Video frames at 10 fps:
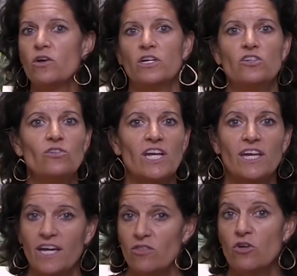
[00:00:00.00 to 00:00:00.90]
you going to do to
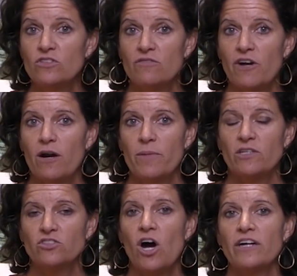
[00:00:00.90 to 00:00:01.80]
get those
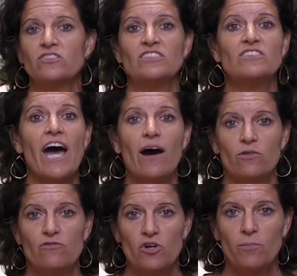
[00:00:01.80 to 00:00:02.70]
environmental toxins
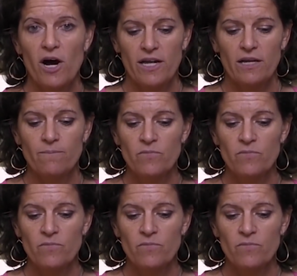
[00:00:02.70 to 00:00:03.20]
out of your body?